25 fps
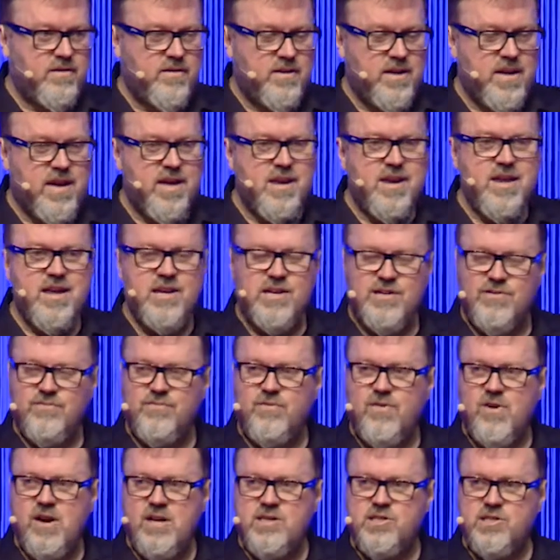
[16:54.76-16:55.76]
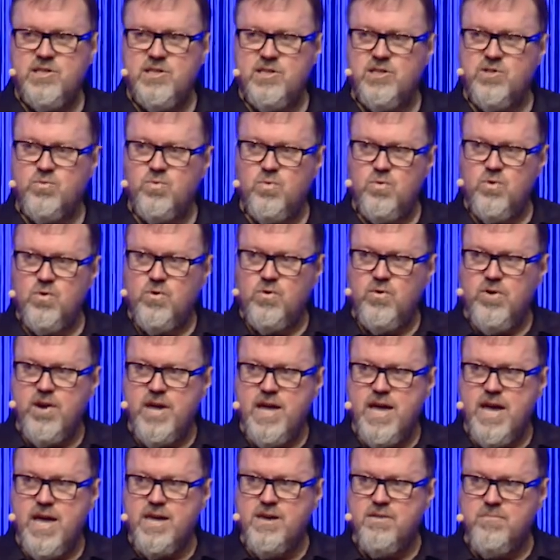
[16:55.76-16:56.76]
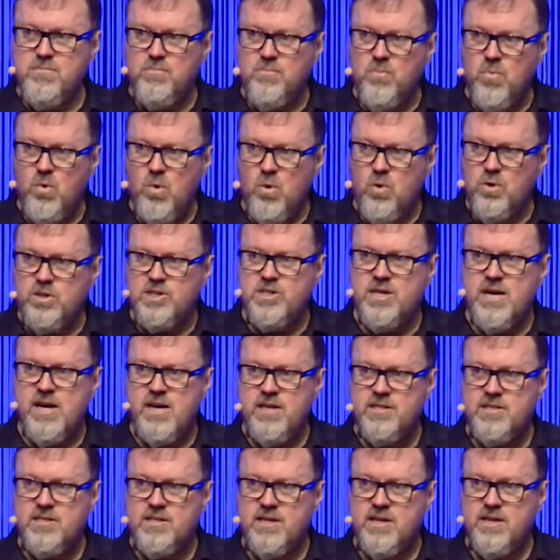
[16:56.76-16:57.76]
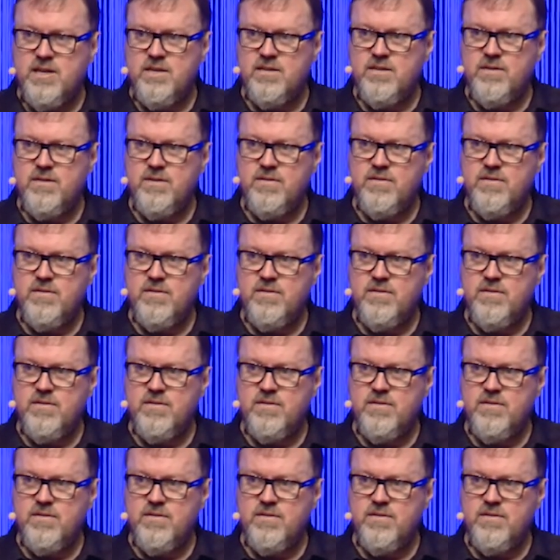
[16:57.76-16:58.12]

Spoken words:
and our devices will create more data